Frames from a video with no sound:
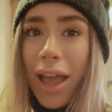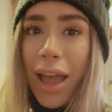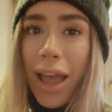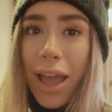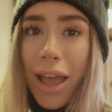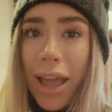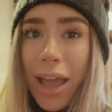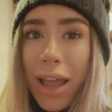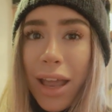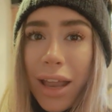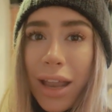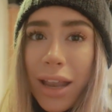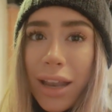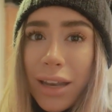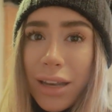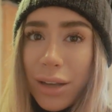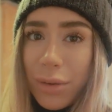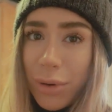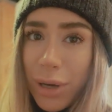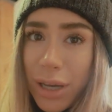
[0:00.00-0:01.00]

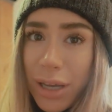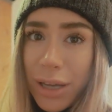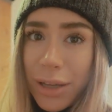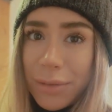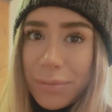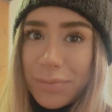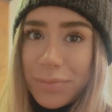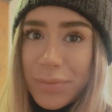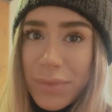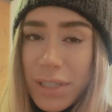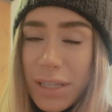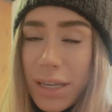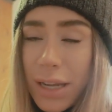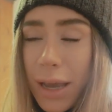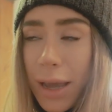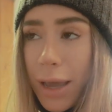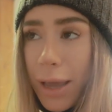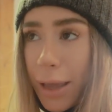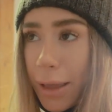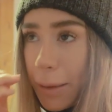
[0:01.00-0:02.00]
Anyway,
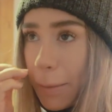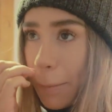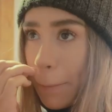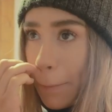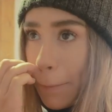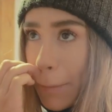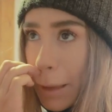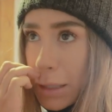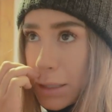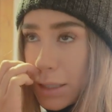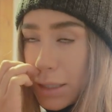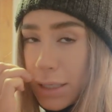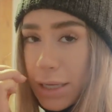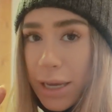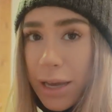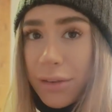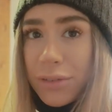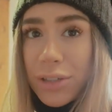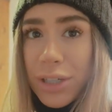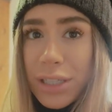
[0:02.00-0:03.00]
today is the
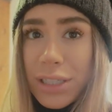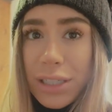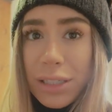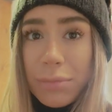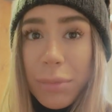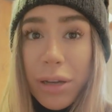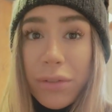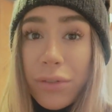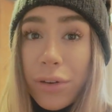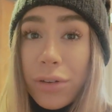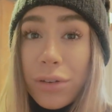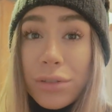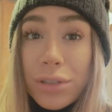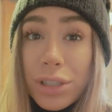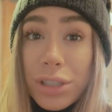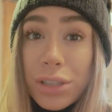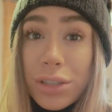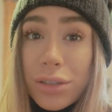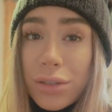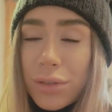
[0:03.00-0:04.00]
day after I did my photo
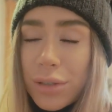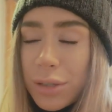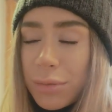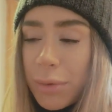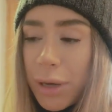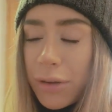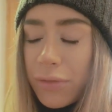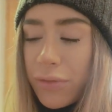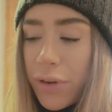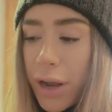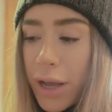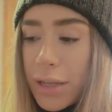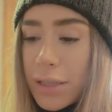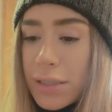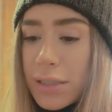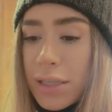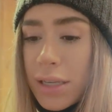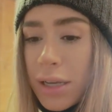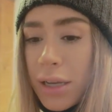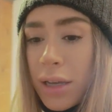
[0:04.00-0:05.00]
shoot with my
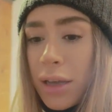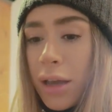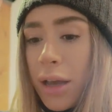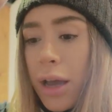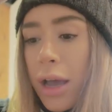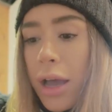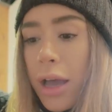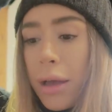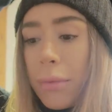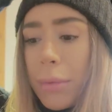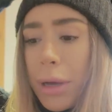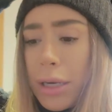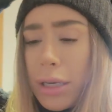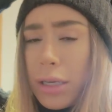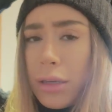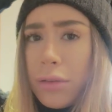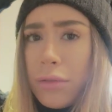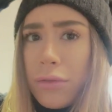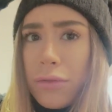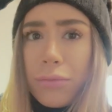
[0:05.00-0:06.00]
friend. I
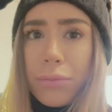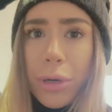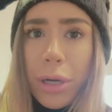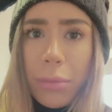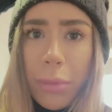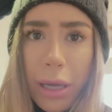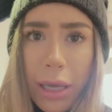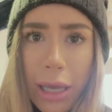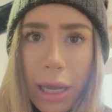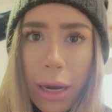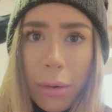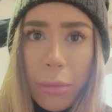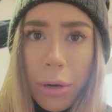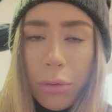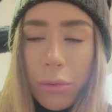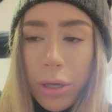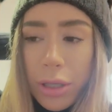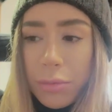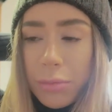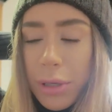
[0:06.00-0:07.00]
didn't bring my
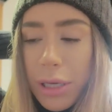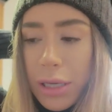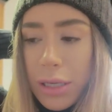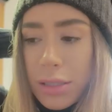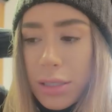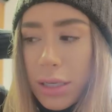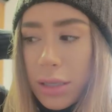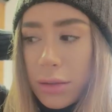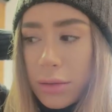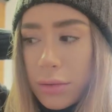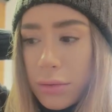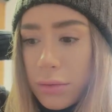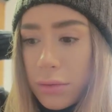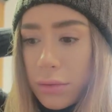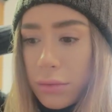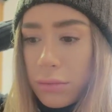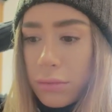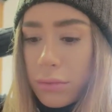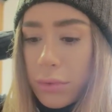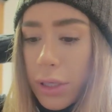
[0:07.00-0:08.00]
camera with me because I
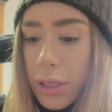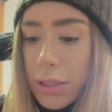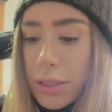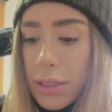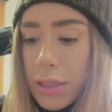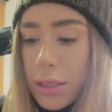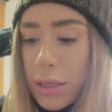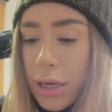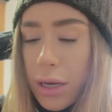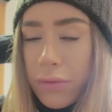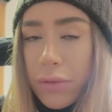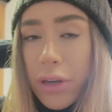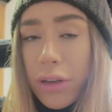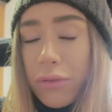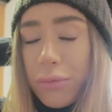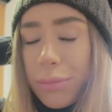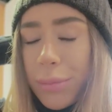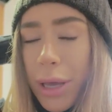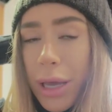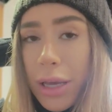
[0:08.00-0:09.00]
like didn't have
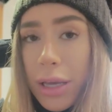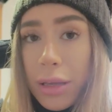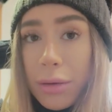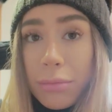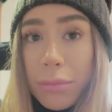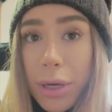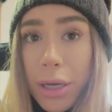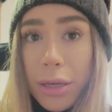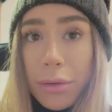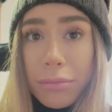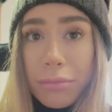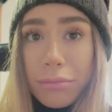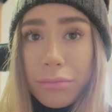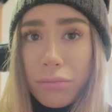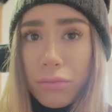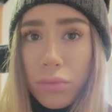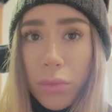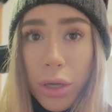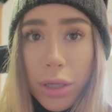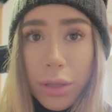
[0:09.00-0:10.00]
enough bag in my
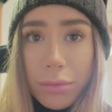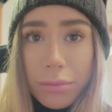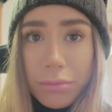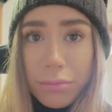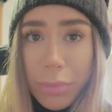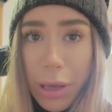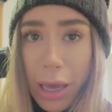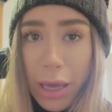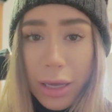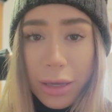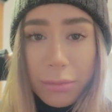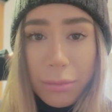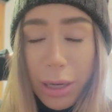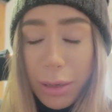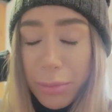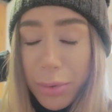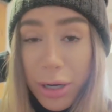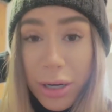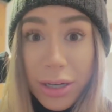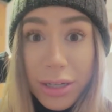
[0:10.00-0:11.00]
what bag in my
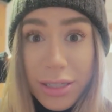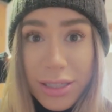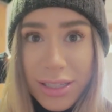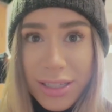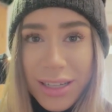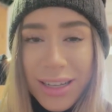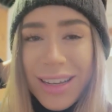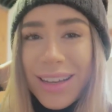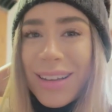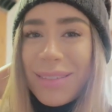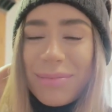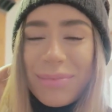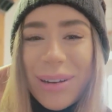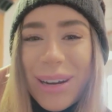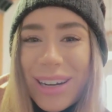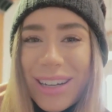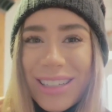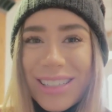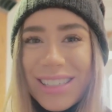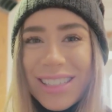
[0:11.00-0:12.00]
purse
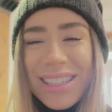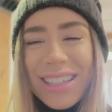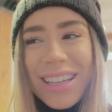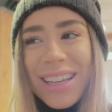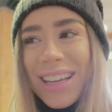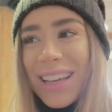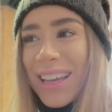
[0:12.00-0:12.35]
purse